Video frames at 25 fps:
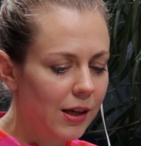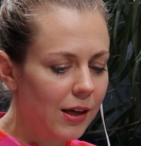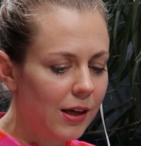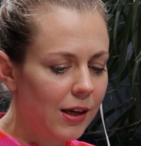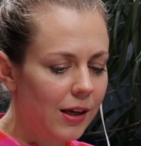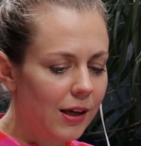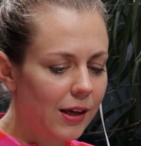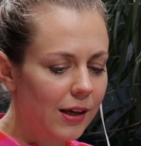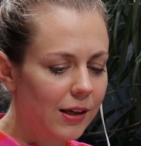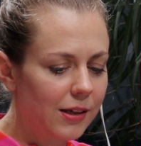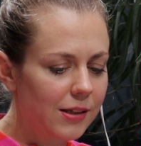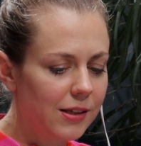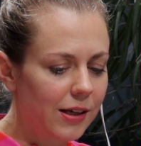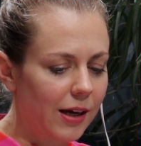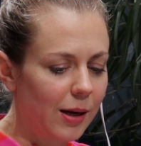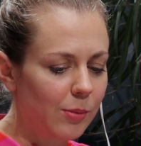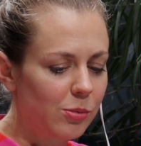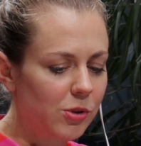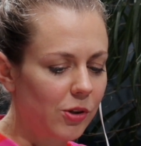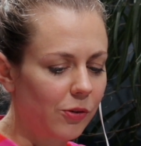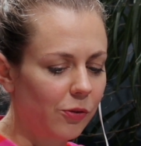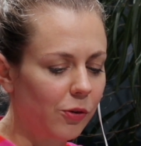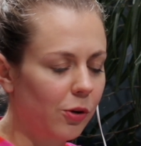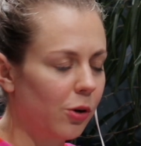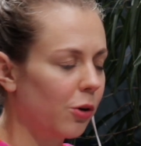in
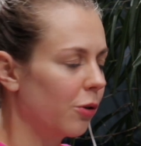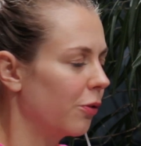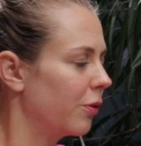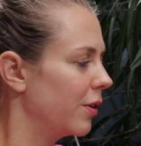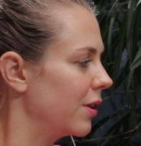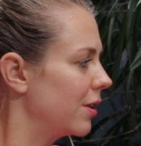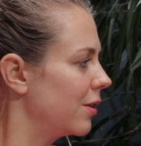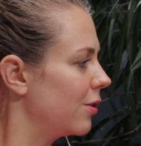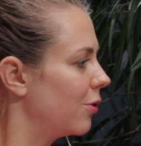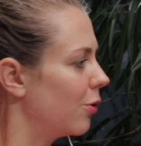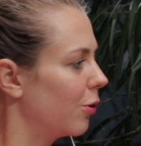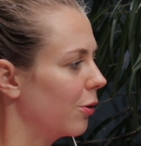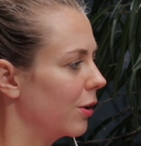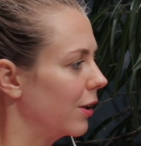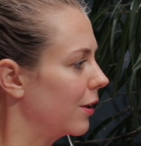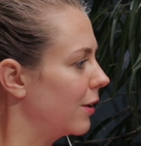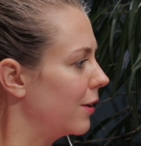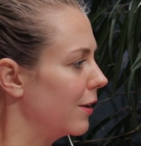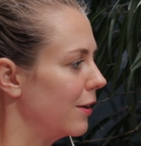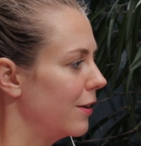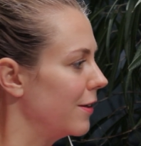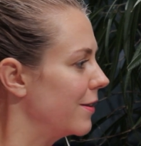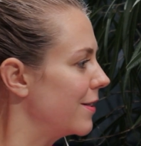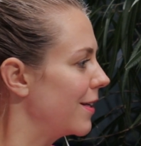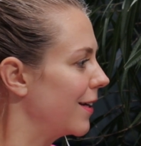times of COVID. No, I
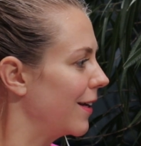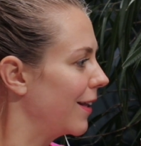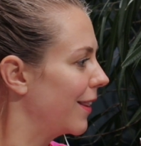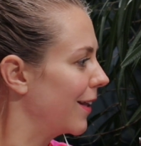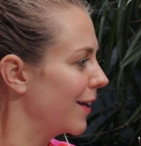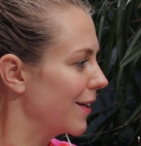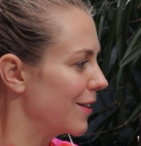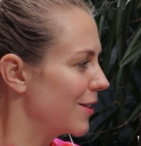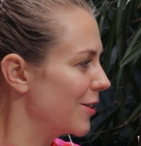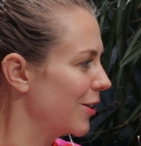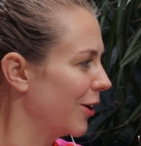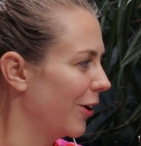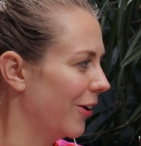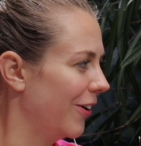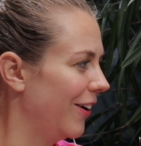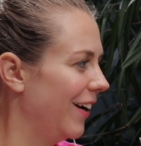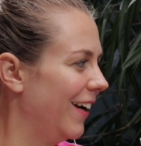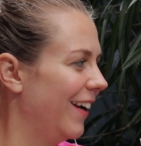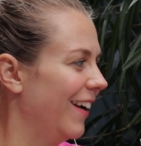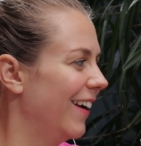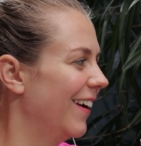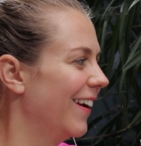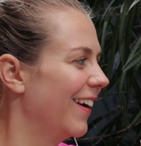didn't say that, sorry.